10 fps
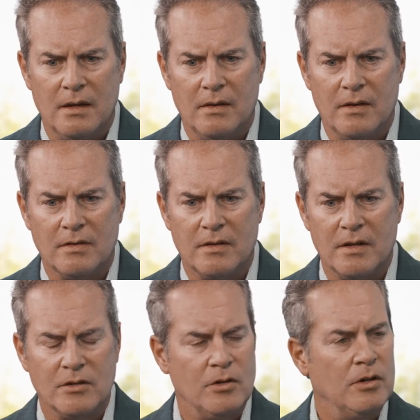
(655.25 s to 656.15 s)

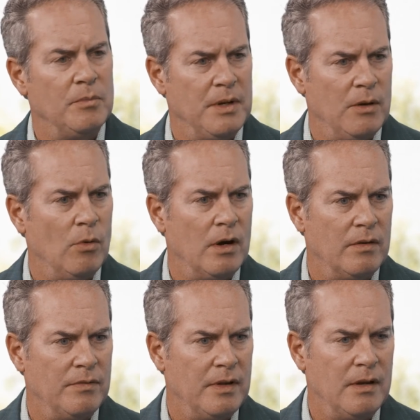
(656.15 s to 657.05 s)
this could be one
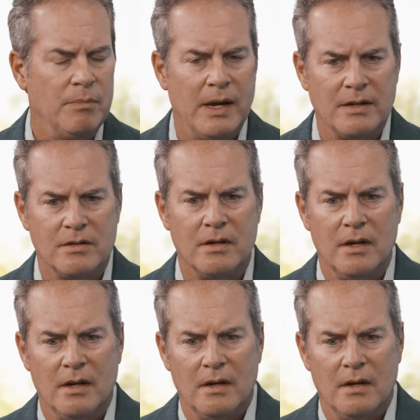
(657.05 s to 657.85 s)
of the best